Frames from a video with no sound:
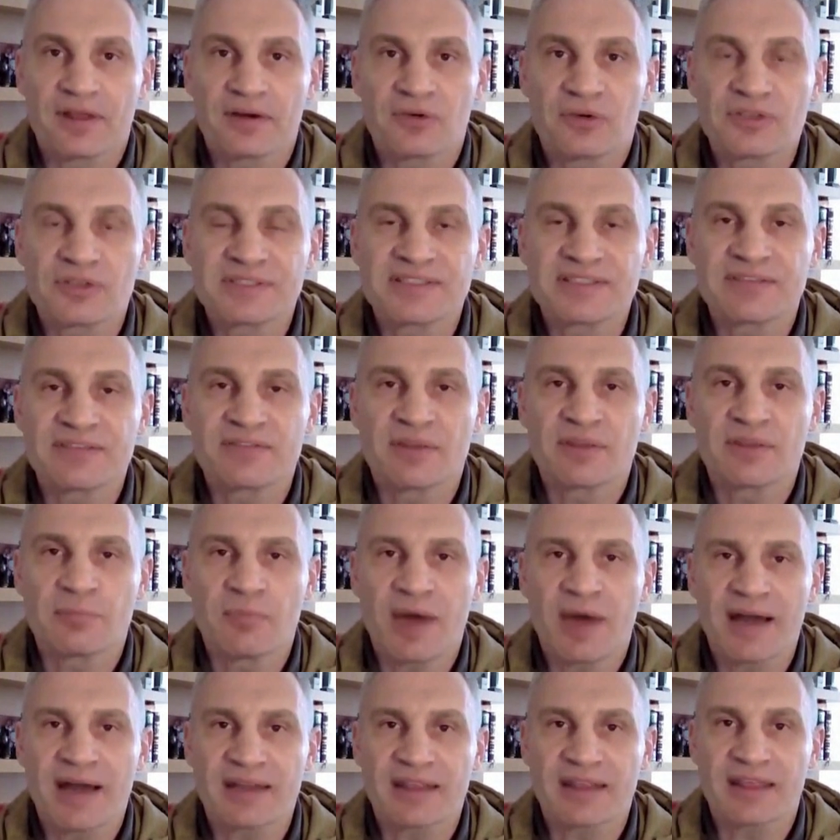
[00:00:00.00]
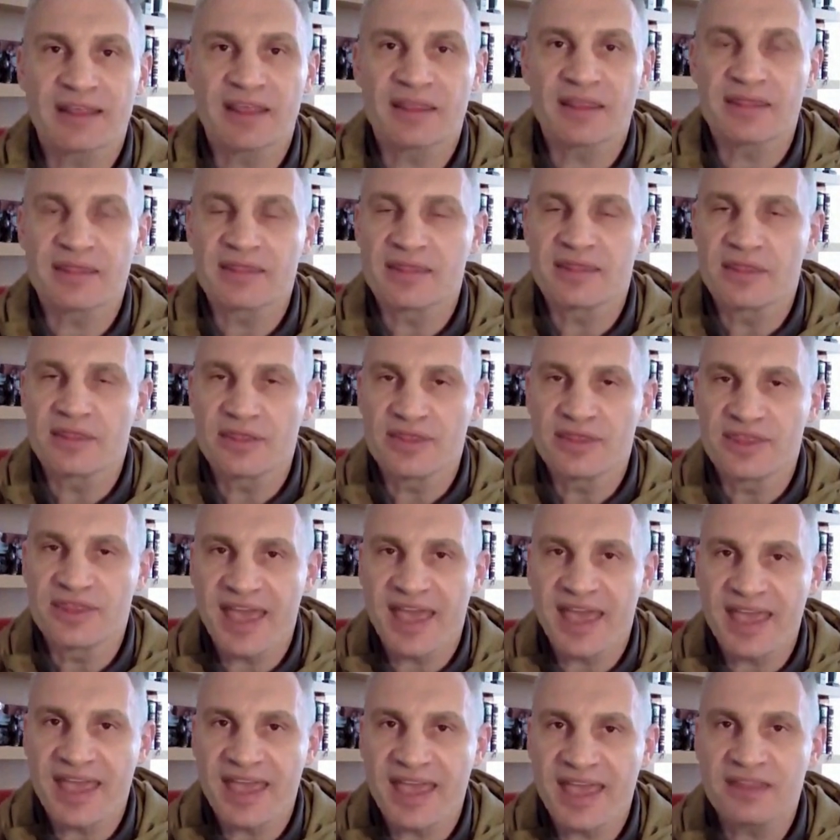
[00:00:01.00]
receive the money and
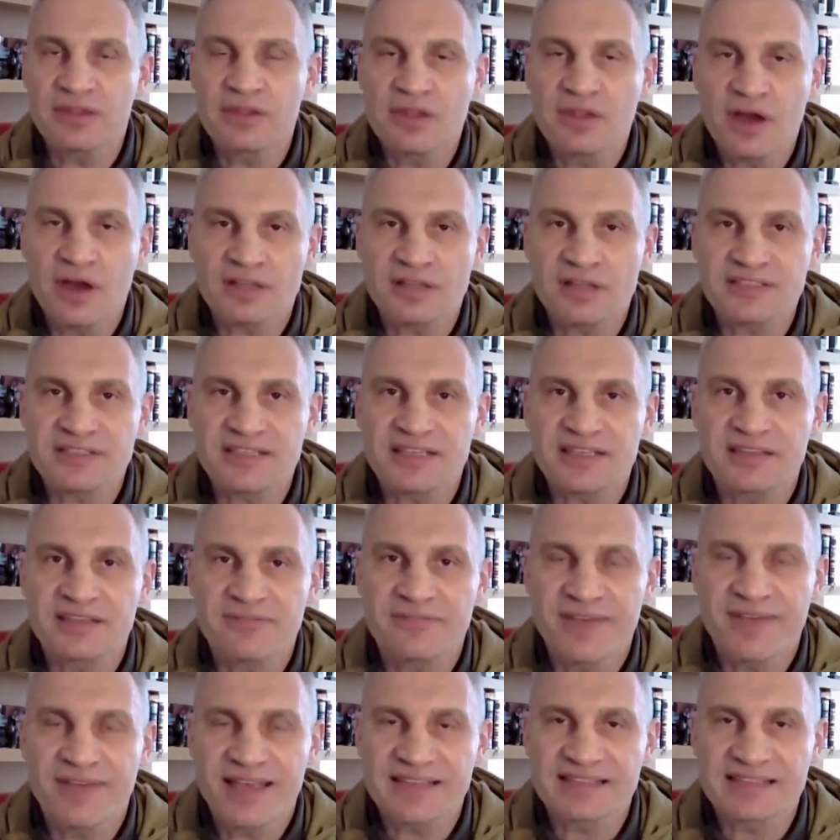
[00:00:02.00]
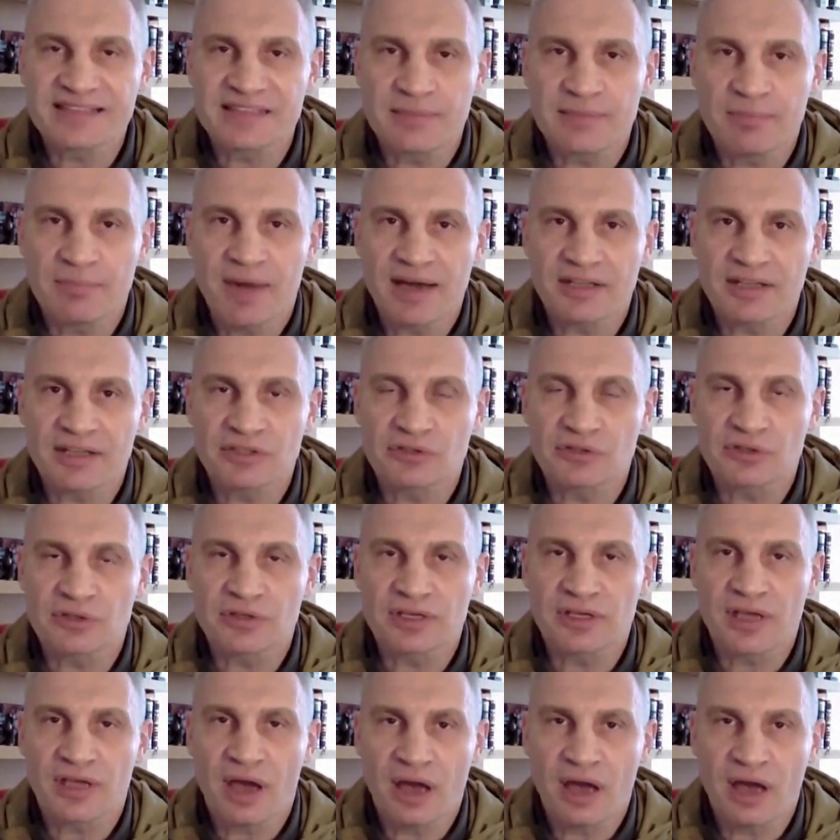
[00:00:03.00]
they not invest the money to
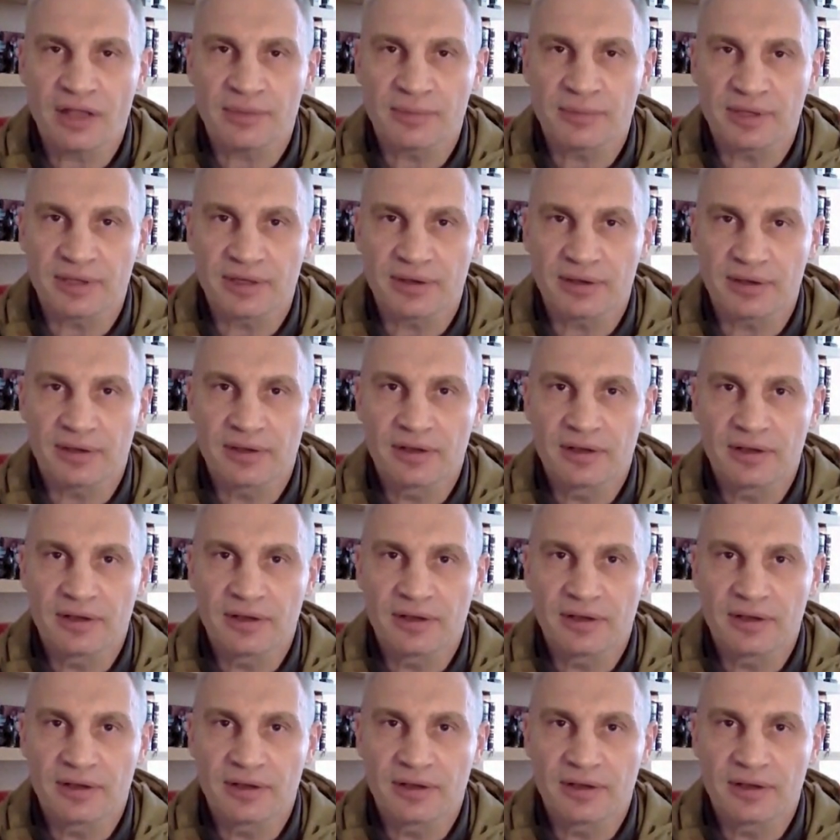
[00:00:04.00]
the economy.